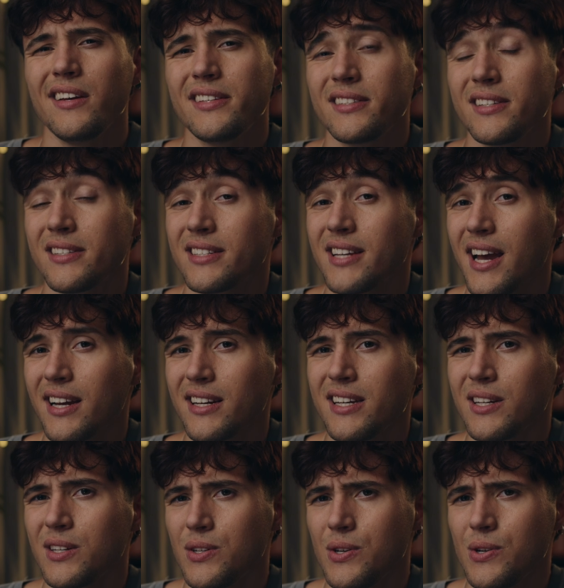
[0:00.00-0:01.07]
Is this
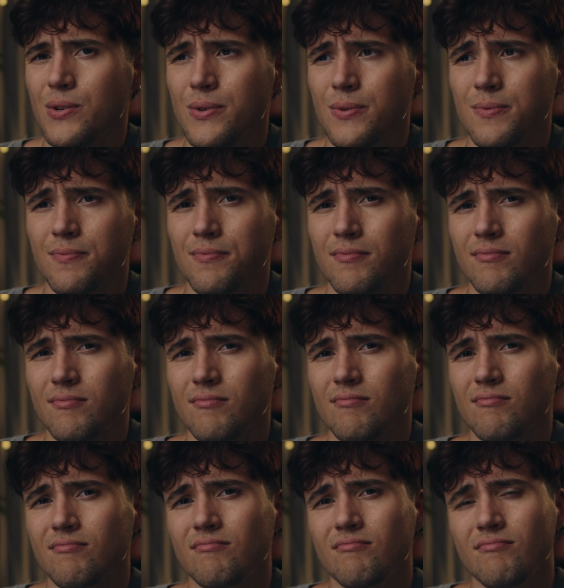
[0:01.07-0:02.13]
technique new?
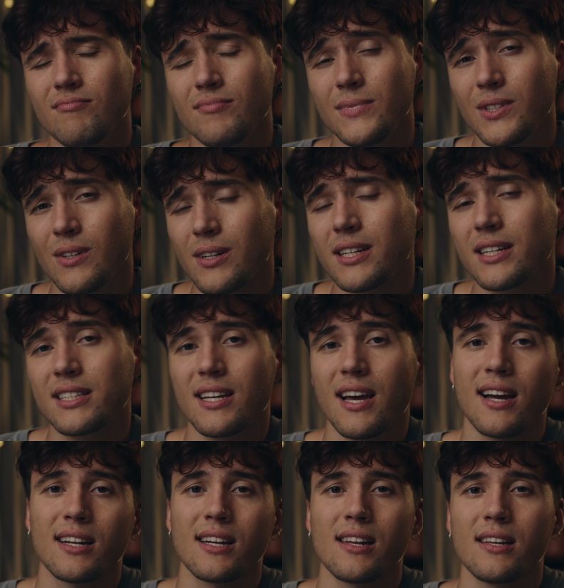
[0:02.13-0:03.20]
Not
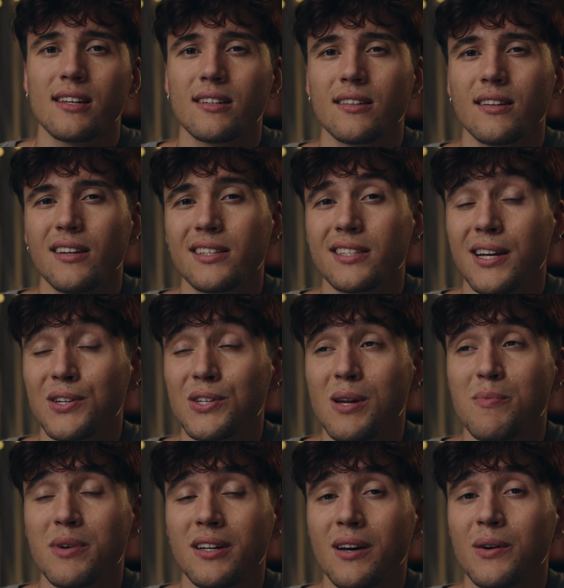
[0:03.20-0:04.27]
exactly. It's actually been